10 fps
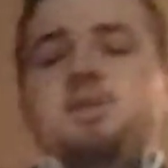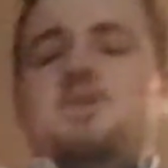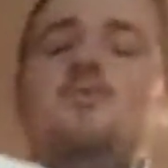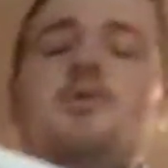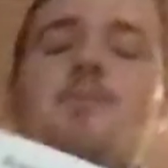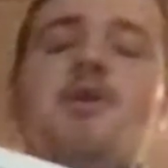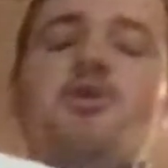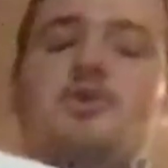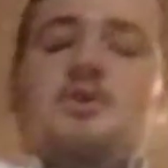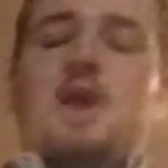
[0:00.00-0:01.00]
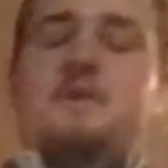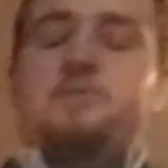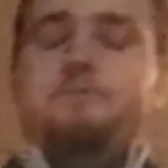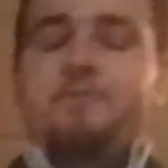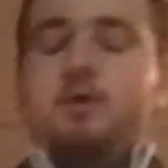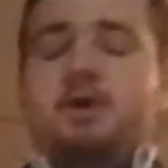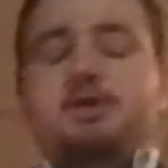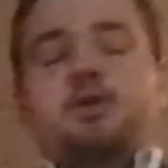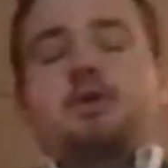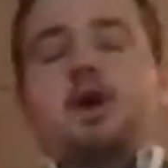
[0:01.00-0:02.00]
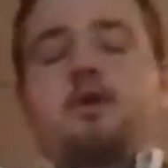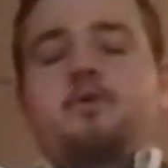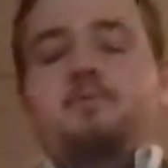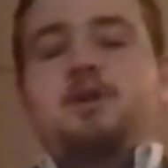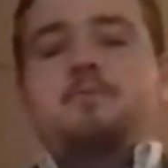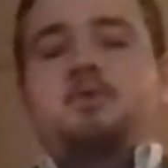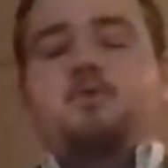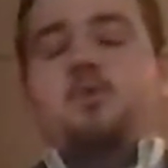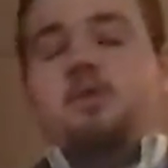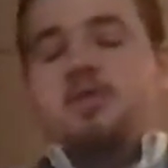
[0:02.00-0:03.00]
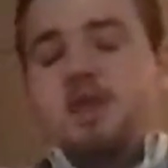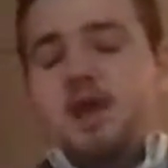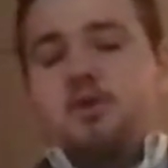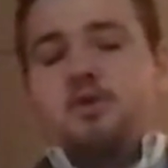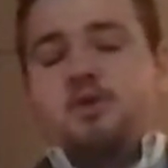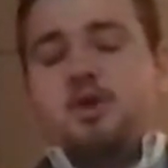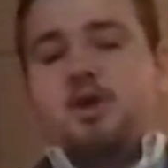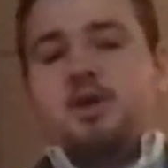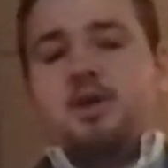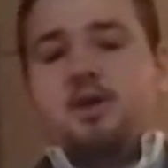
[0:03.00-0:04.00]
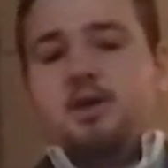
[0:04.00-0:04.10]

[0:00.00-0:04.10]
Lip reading: You want to make sure you have your focus on other people when they are talking.